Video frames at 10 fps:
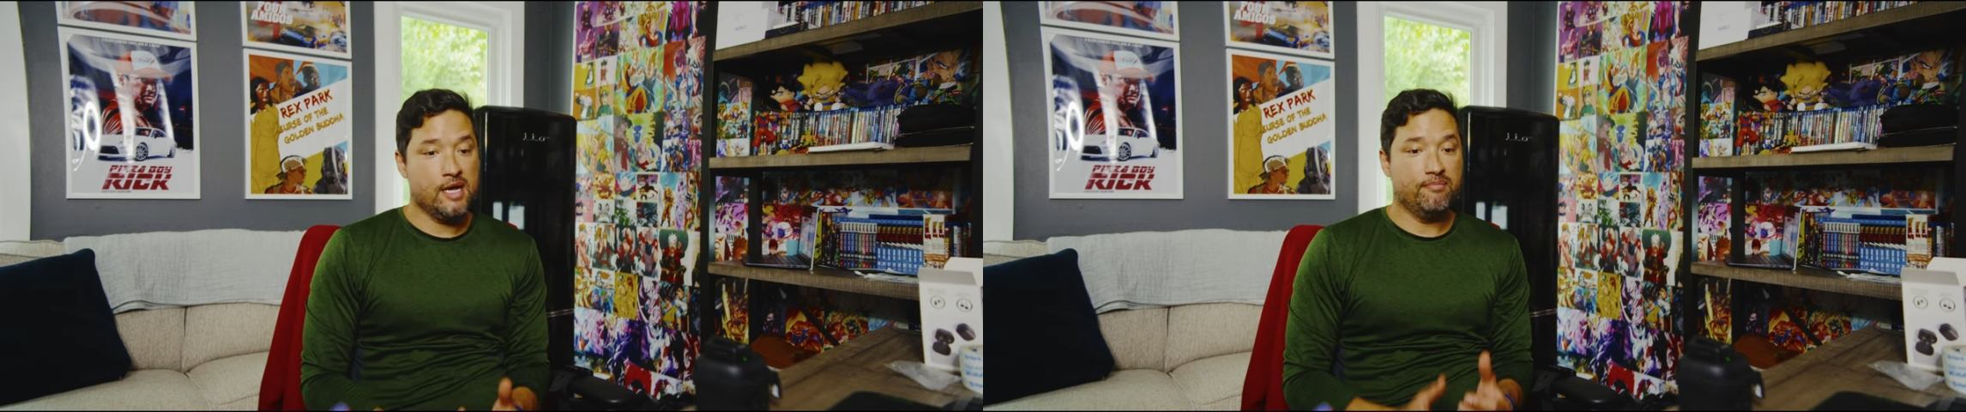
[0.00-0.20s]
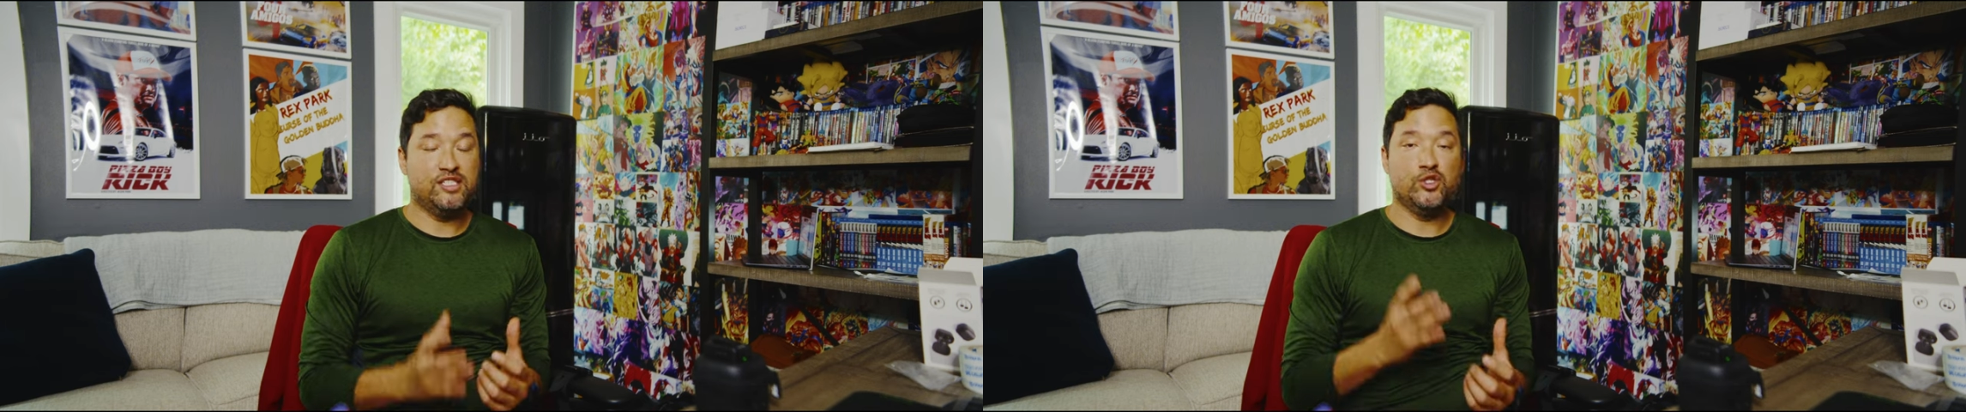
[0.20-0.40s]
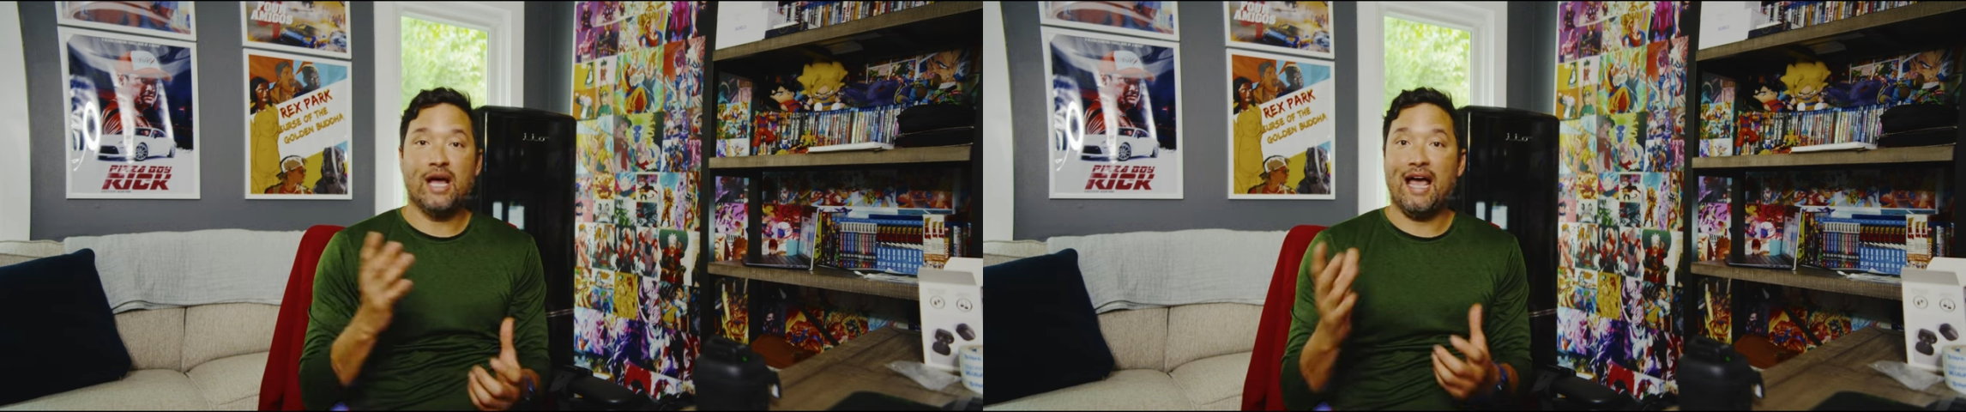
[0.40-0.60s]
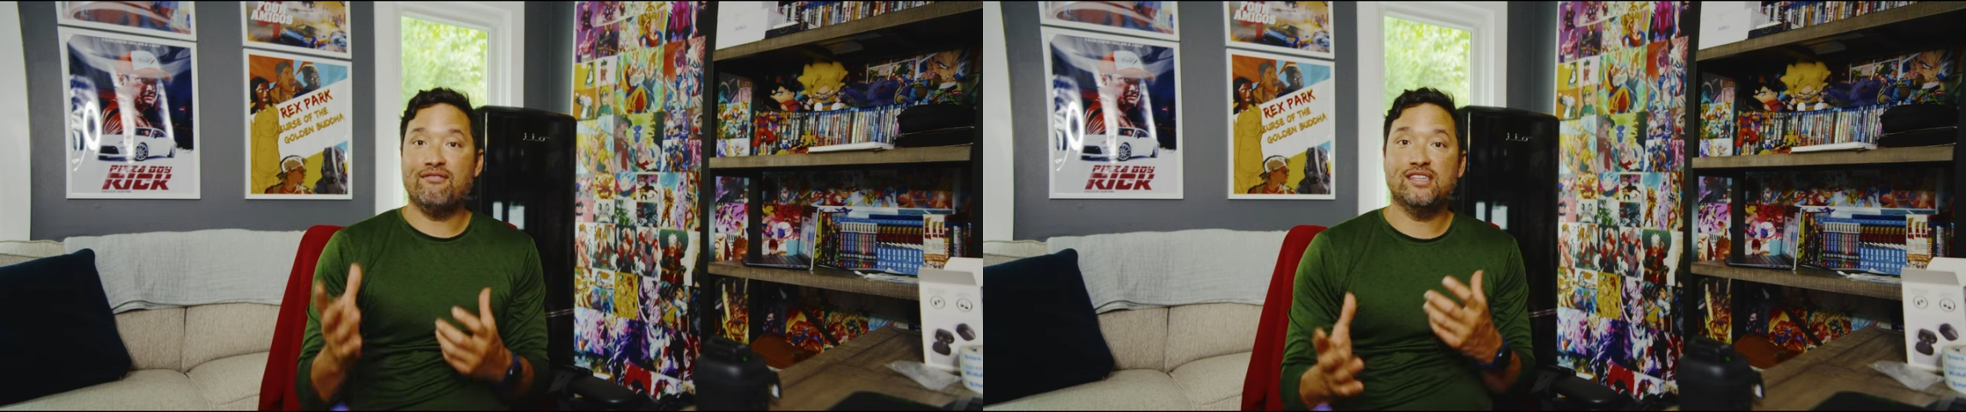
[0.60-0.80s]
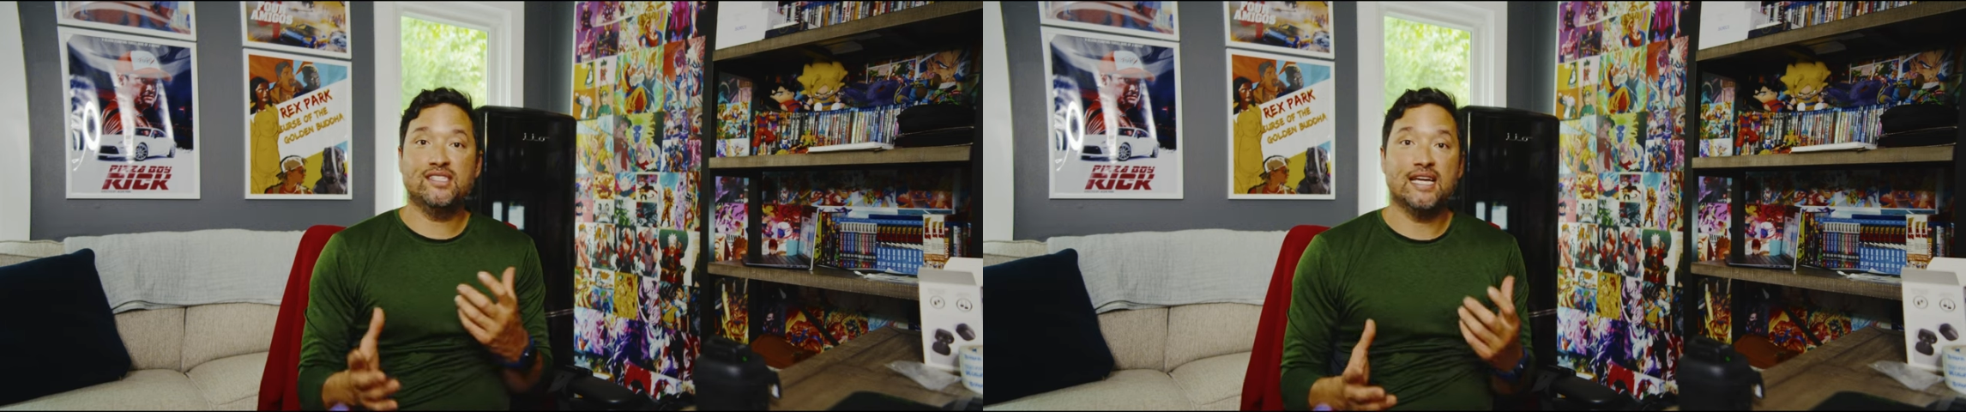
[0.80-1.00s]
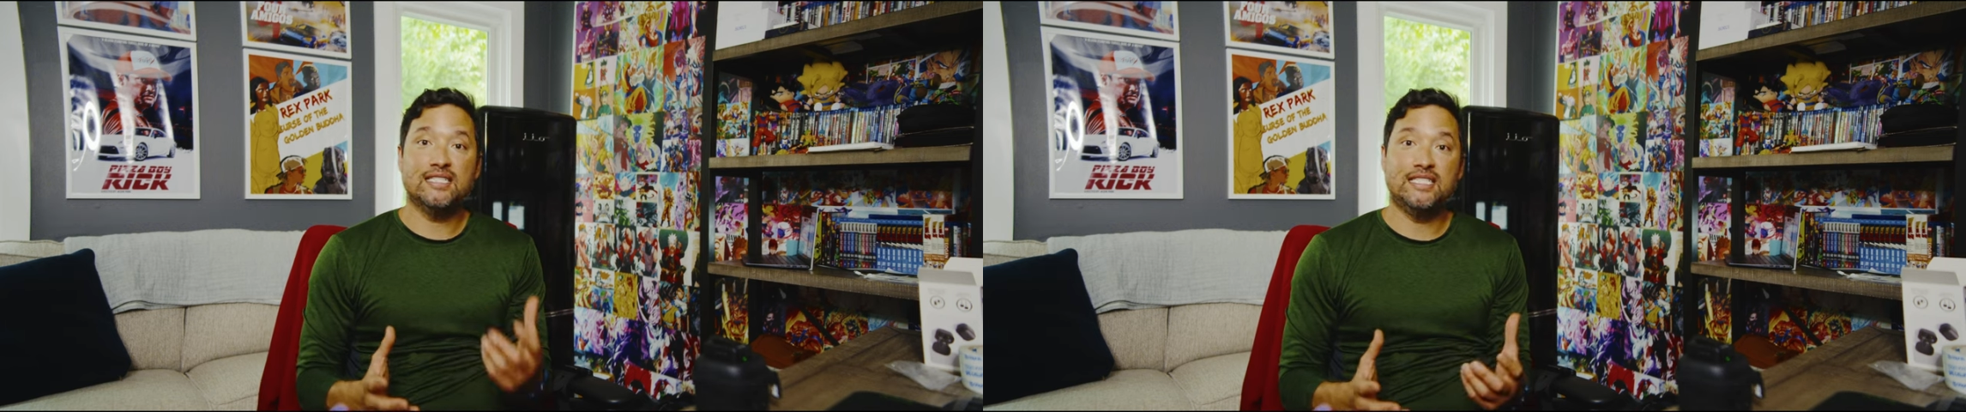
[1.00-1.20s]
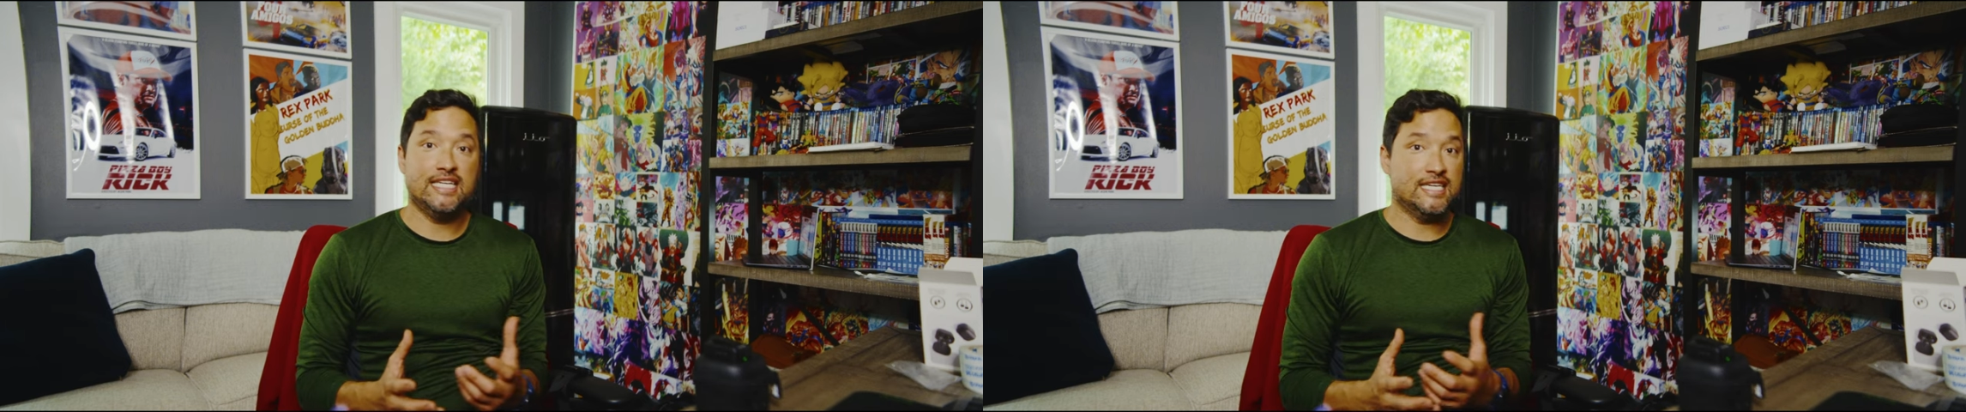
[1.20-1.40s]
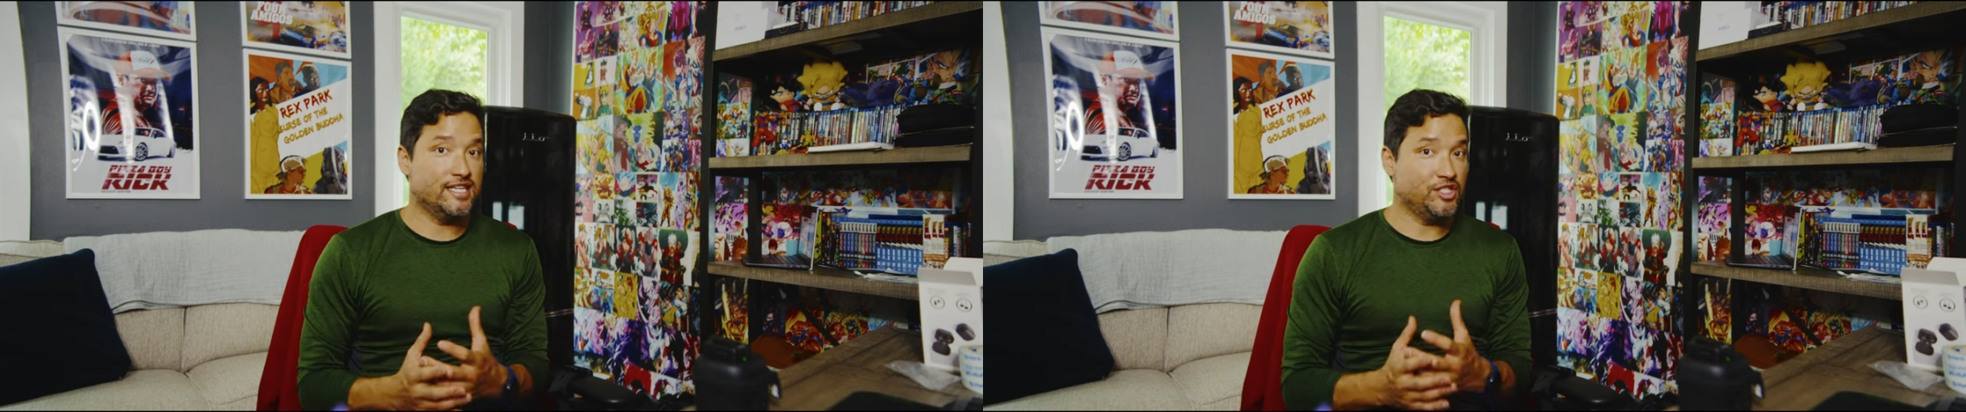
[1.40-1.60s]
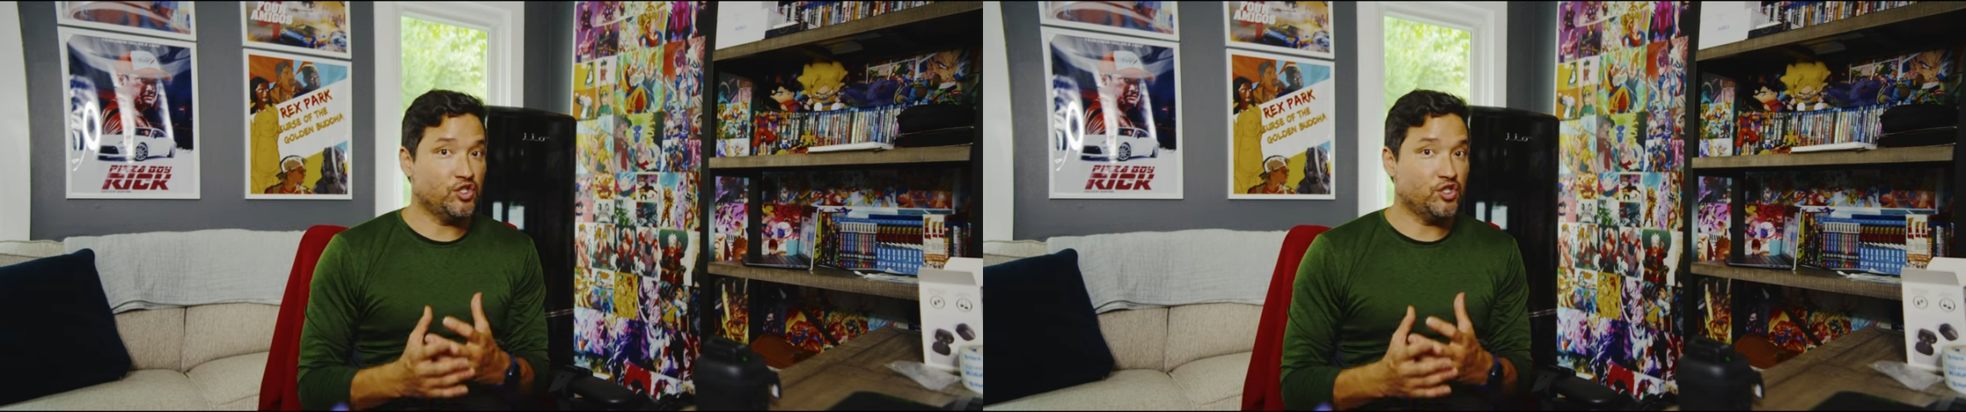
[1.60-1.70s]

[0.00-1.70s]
but you have this idea that